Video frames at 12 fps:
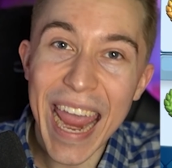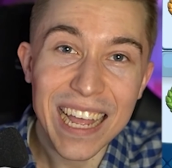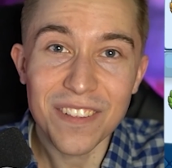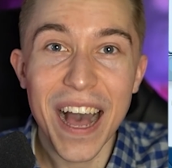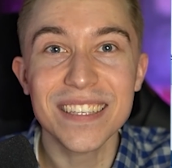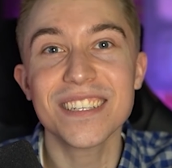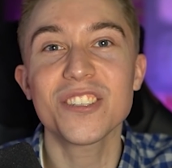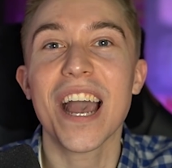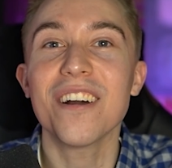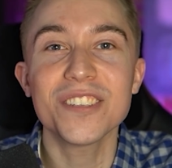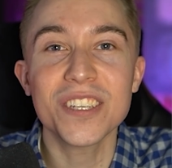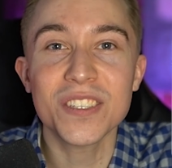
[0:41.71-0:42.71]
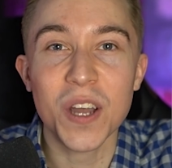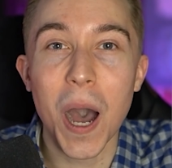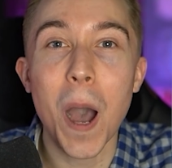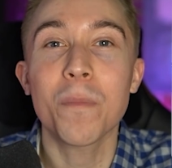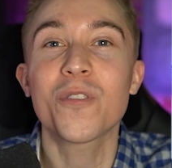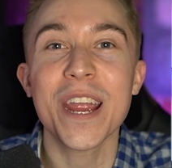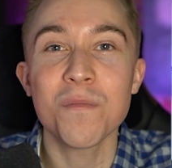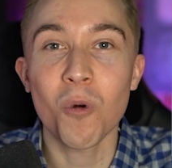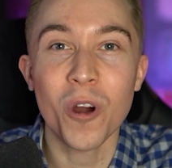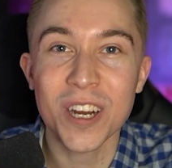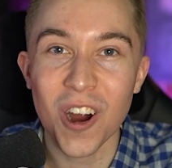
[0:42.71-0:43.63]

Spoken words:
and Classic Challenges to upgrade more